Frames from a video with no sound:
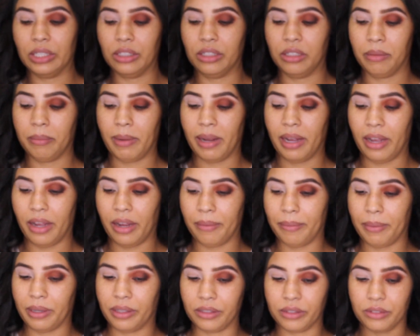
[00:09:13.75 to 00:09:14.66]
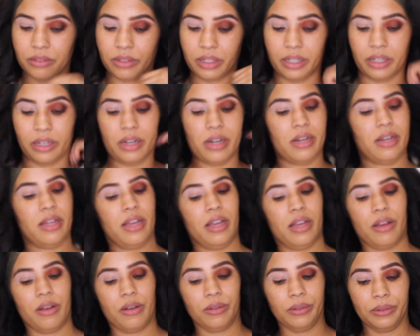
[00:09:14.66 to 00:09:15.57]
under my eyebrows right
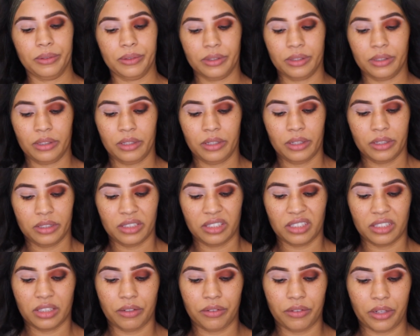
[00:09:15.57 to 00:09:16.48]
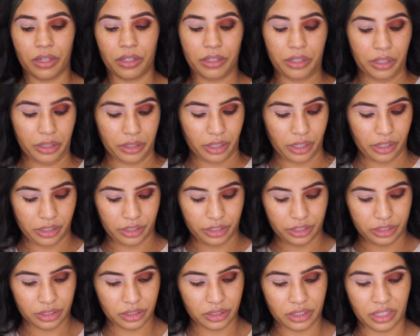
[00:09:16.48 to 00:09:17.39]
now. Instead of the other
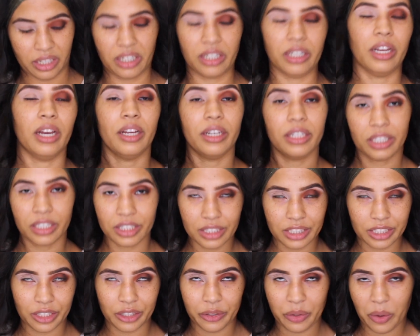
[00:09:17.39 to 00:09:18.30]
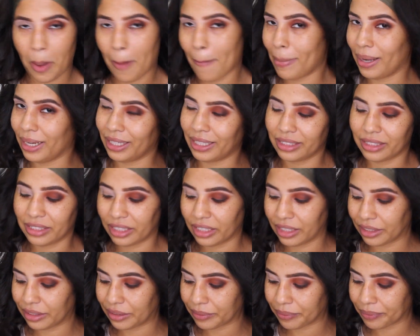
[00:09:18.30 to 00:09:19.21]
colors, then continue blending.